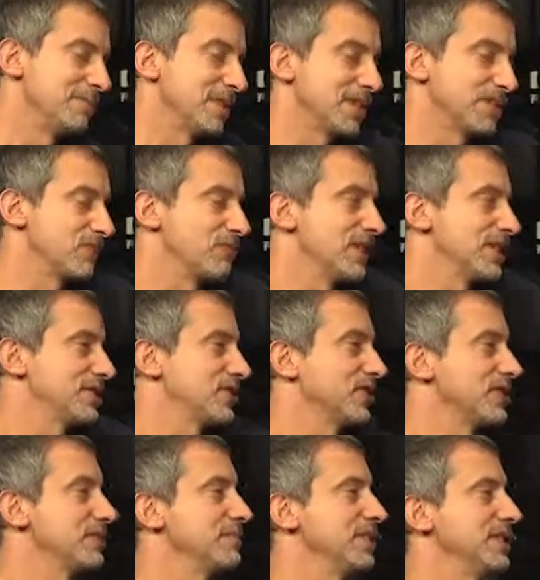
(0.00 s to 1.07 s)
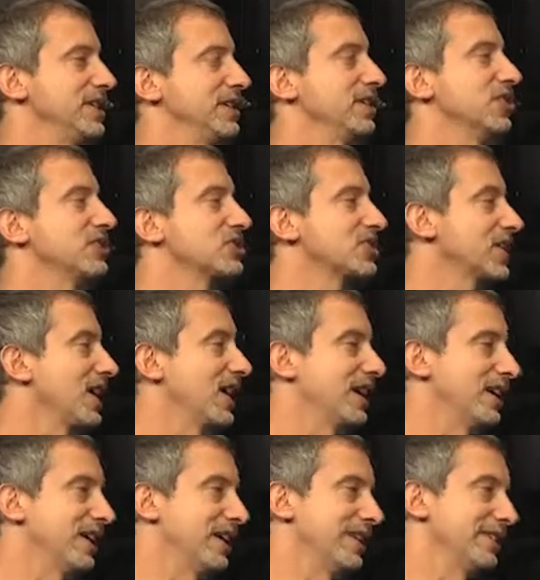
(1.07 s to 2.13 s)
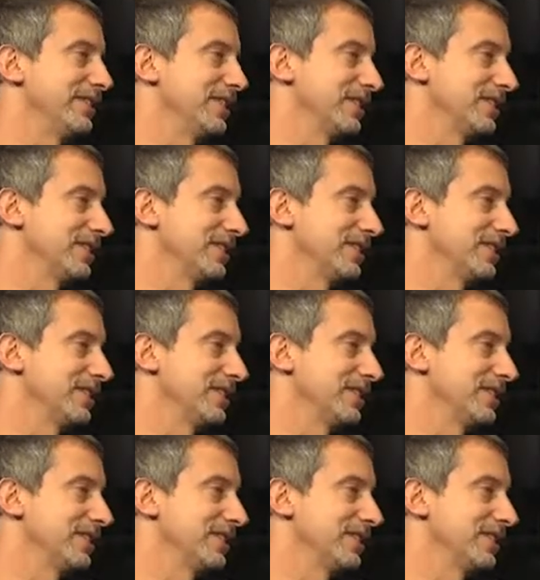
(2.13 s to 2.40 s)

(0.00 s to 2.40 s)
the rents are going to be sky high there.